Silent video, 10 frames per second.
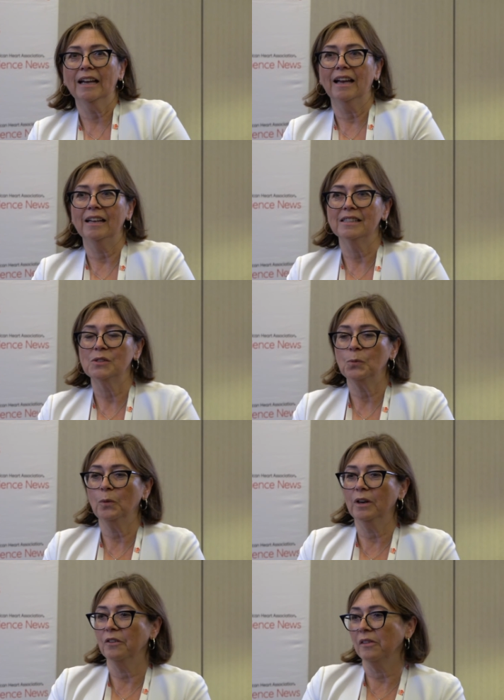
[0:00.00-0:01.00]
Mm -hmm. as
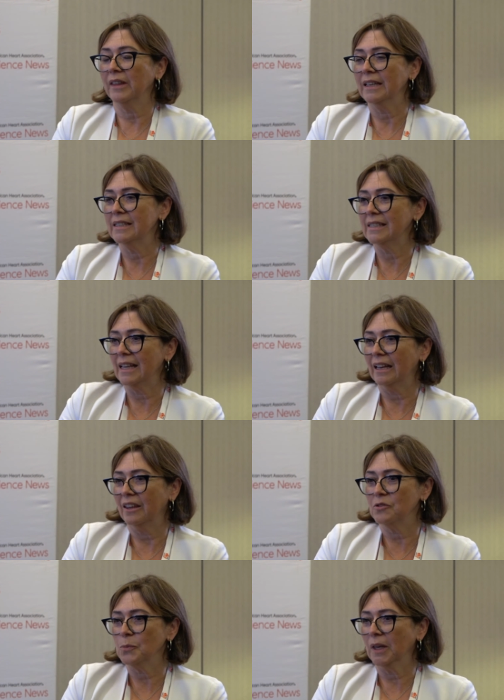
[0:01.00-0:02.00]
one of the things
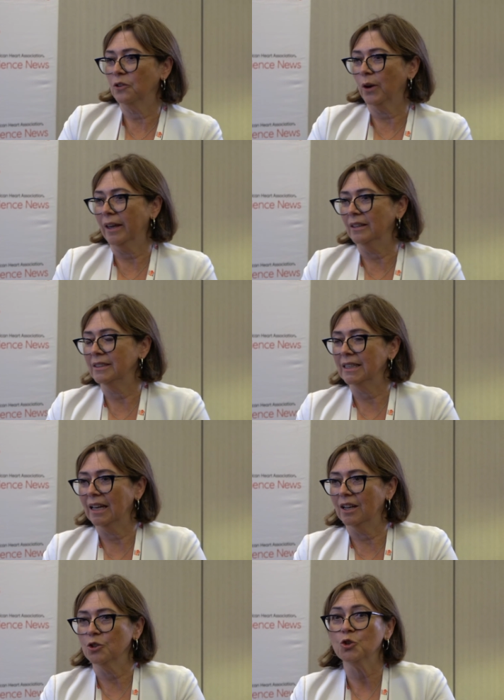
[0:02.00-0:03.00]
that gives me great
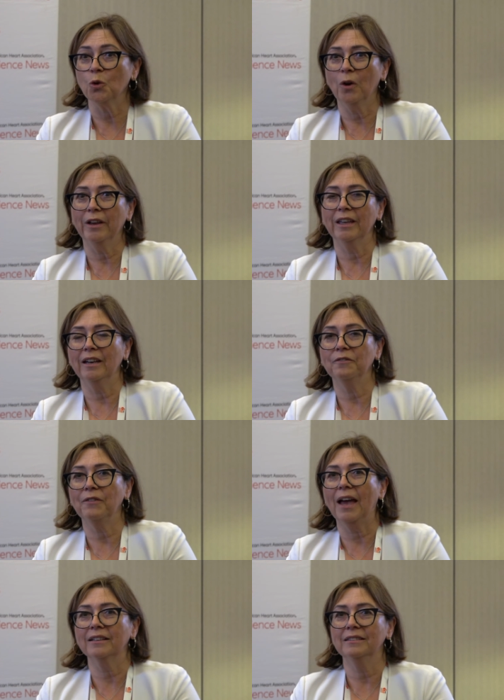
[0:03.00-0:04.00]
uh, joy. And in
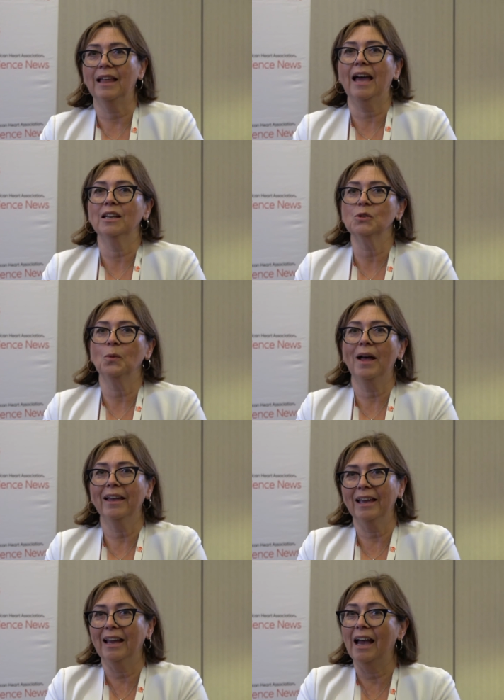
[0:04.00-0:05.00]
fact, that is
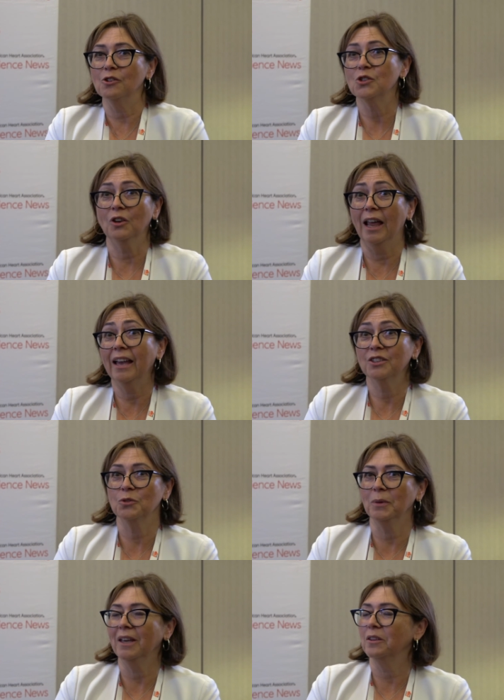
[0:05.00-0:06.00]
why I also like
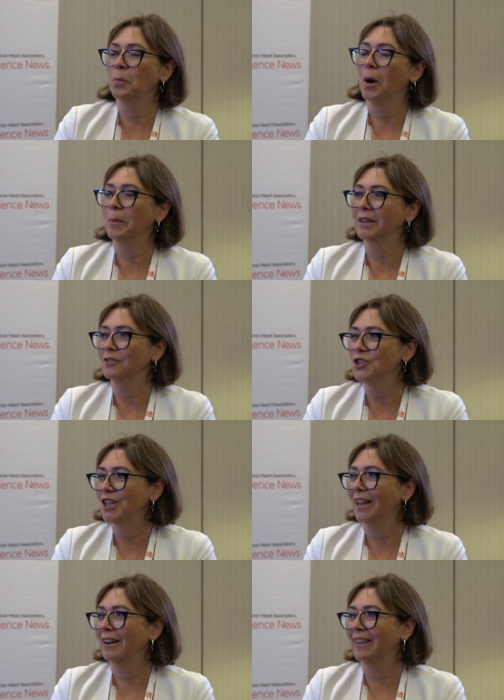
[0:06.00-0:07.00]
to be a departmental
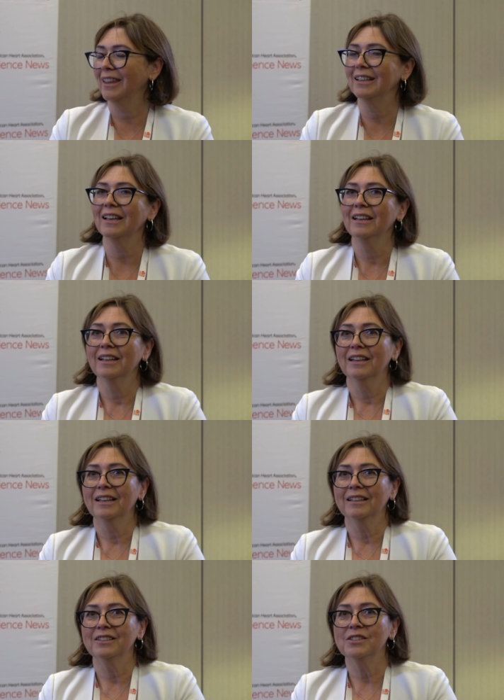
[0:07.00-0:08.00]
chair. I think
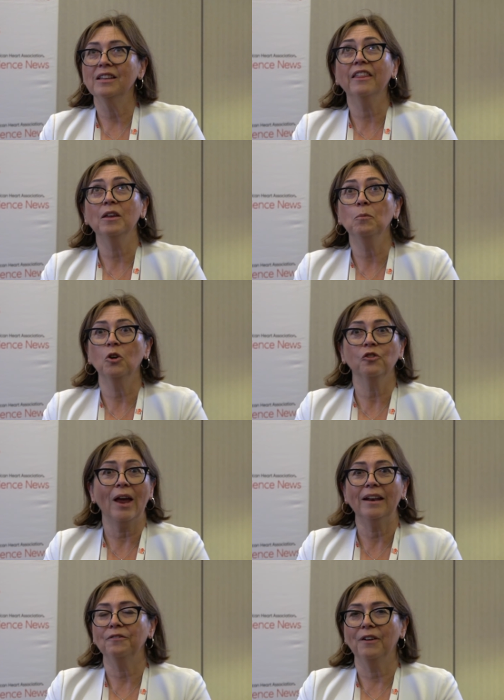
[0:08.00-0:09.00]
there's nothing more
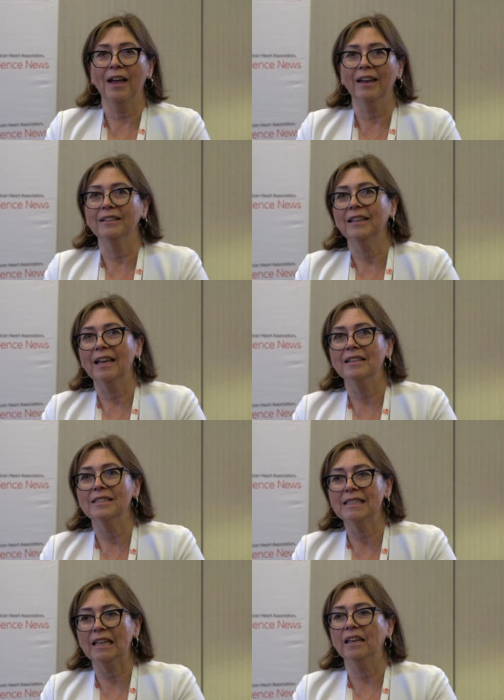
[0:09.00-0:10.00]
gratifying
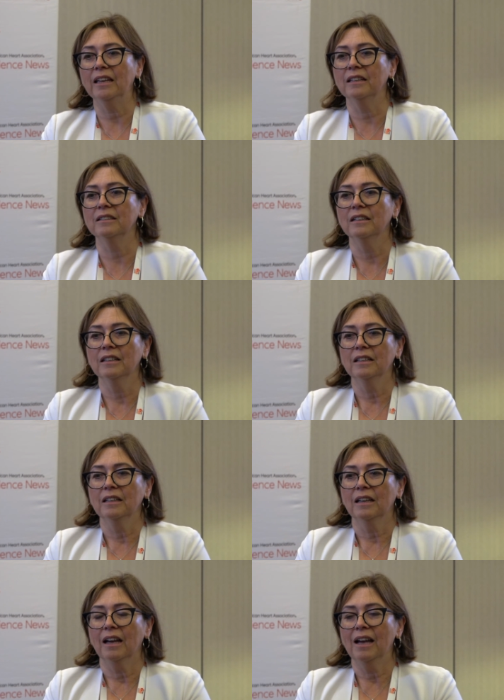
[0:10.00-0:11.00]
than seeing
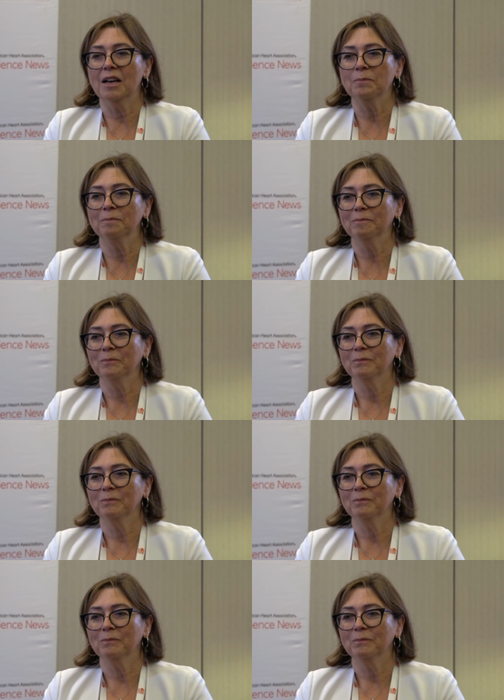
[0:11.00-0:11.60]
uh,